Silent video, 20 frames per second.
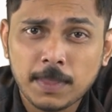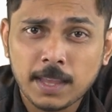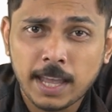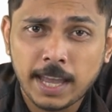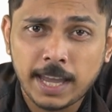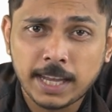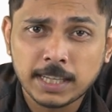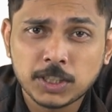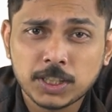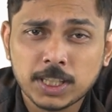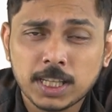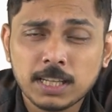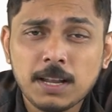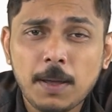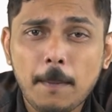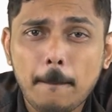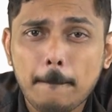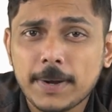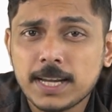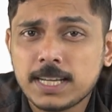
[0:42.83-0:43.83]

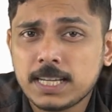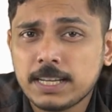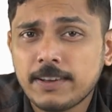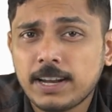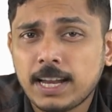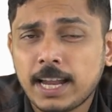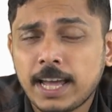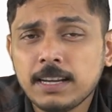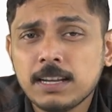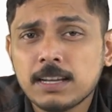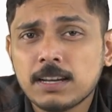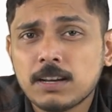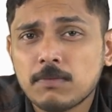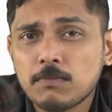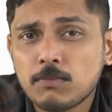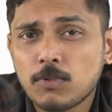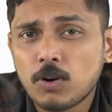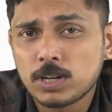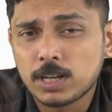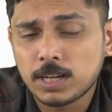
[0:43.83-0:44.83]
ancient, medieval and
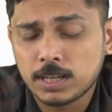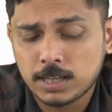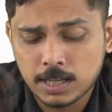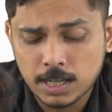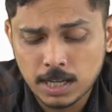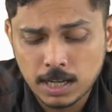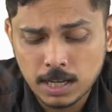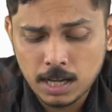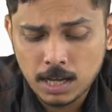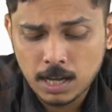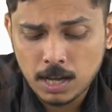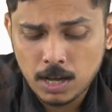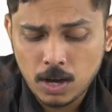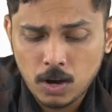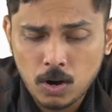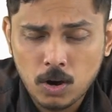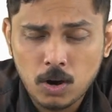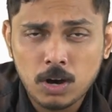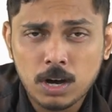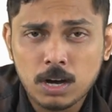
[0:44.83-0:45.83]
modern.
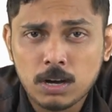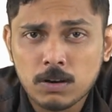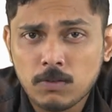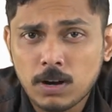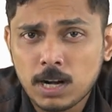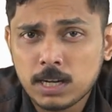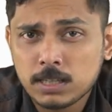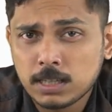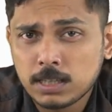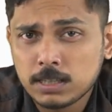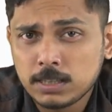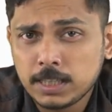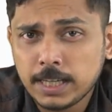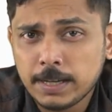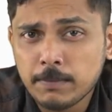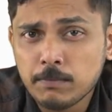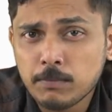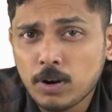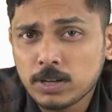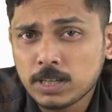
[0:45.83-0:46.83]
What are
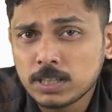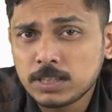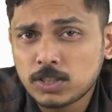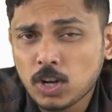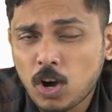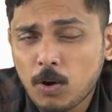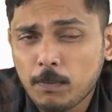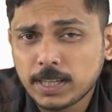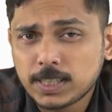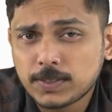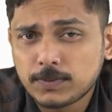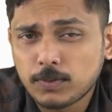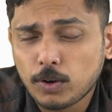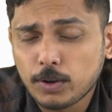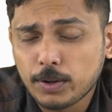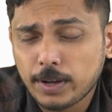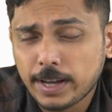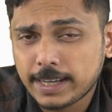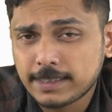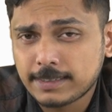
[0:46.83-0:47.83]
the important topics
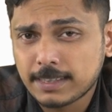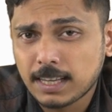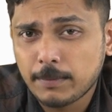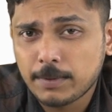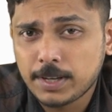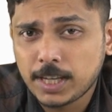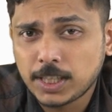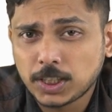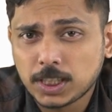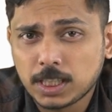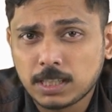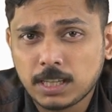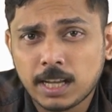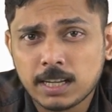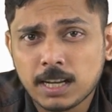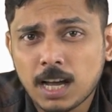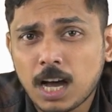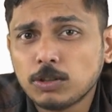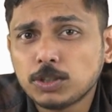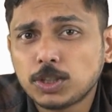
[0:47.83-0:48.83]
for your examination
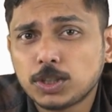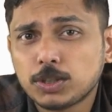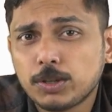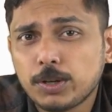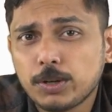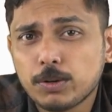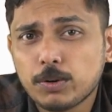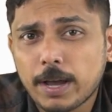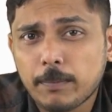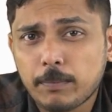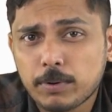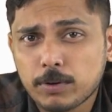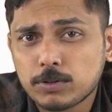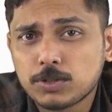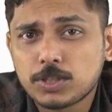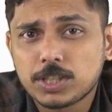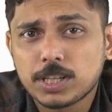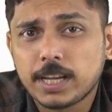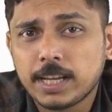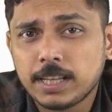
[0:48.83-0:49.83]
and how should you
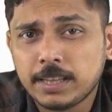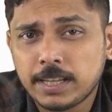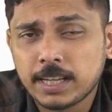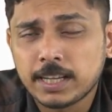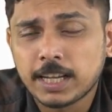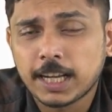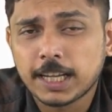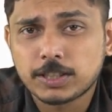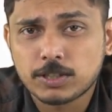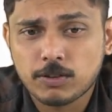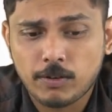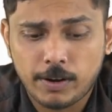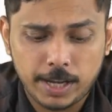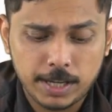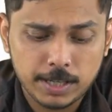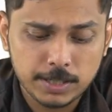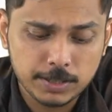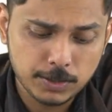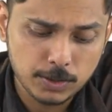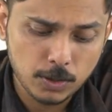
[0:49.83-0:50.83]
approach Indian
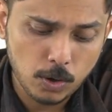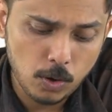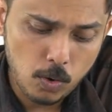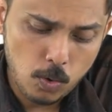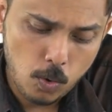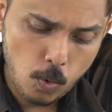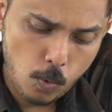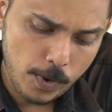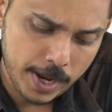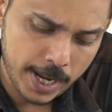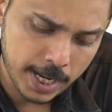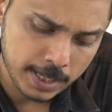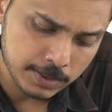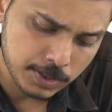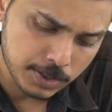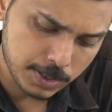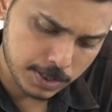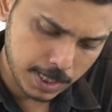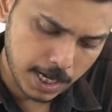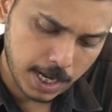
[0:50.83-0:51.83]
history? So we can
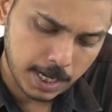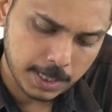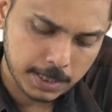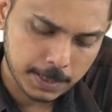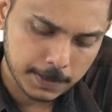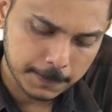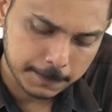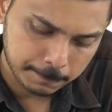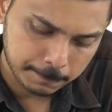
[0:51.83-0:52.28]
start.